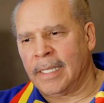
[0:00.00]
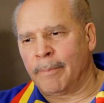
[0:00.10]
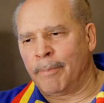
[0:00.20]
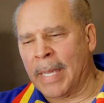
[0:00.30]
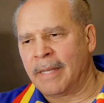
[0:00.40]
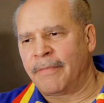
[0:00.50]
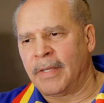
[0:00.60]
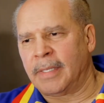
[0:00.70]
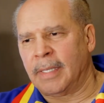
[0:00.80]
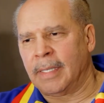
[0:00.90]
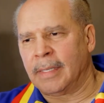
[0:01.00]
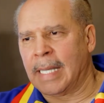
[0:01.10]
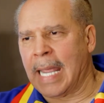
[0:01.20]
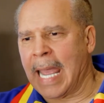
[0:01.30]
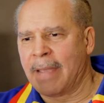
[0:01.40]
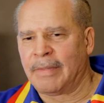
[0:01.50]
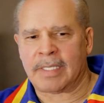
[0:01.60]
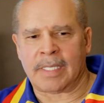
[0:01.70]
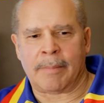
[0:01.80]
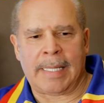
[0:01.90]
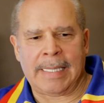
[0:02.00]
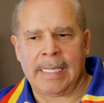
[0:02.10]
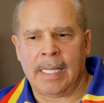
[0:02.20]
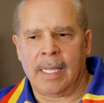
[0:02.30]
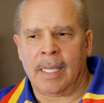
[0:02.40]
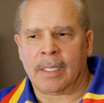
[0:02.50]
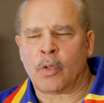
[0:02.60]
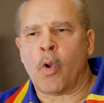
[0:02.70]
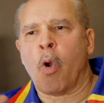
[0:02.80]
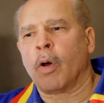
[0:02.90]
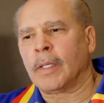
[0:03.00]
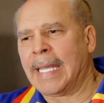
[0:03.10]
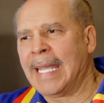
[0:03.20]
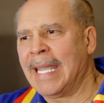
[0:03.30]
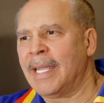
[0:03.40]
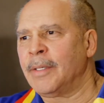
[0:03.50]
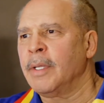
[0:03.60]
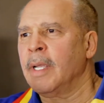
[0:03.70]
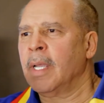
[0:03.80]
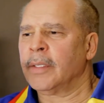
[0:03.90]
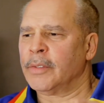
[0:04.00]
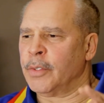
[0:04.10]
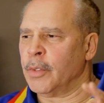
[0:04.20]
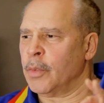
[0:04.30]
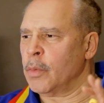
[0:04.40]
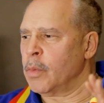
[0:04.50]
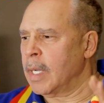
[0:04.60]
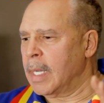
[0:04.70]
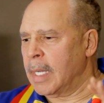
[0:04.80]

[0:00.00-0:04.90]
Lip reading: the benefit in having somebody call ahead to